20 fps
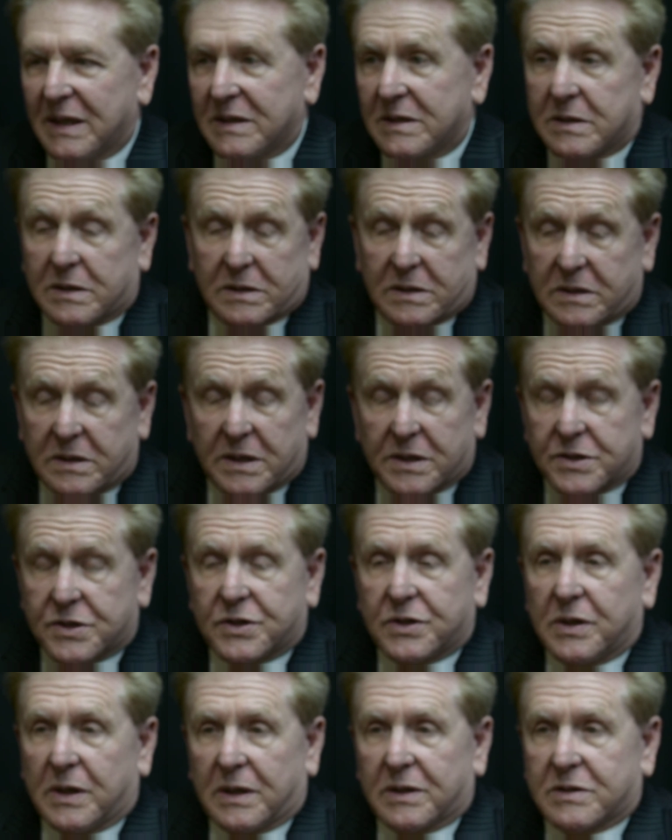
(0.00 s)

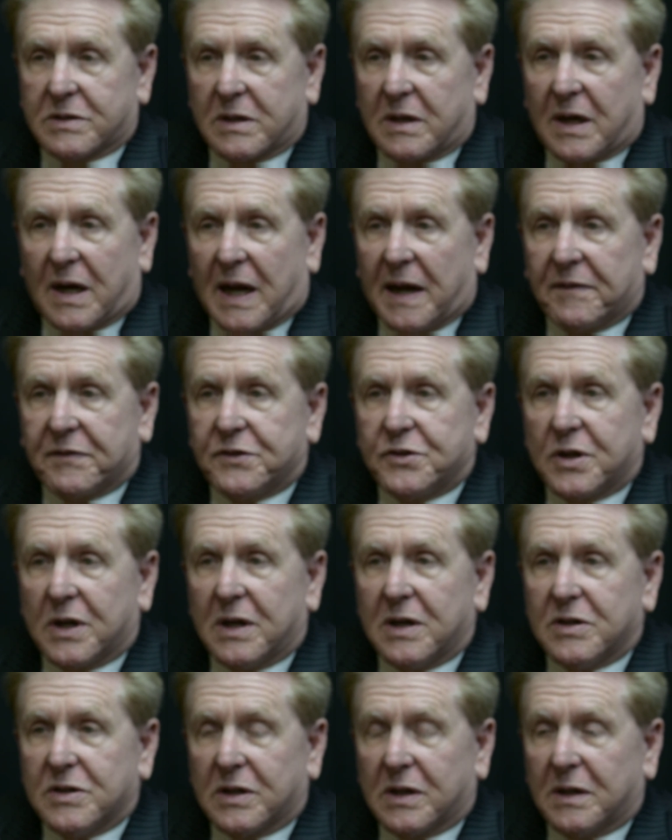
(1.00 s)
It's a
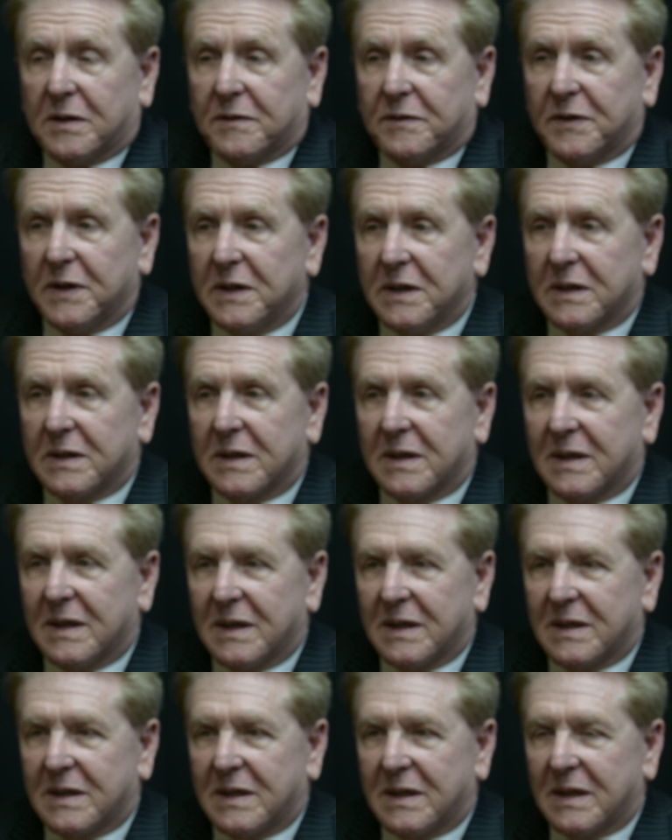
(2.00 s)
life-changing event
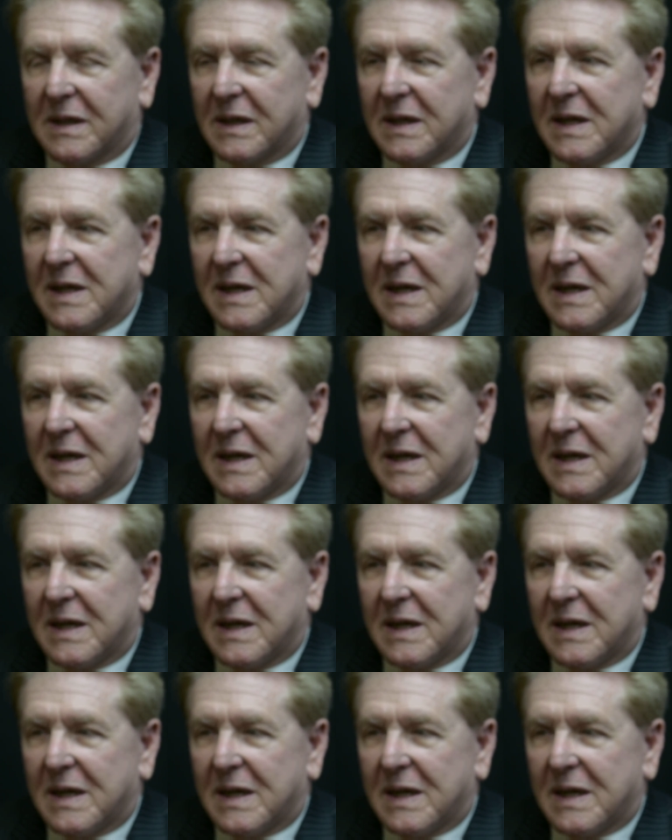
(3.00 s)
that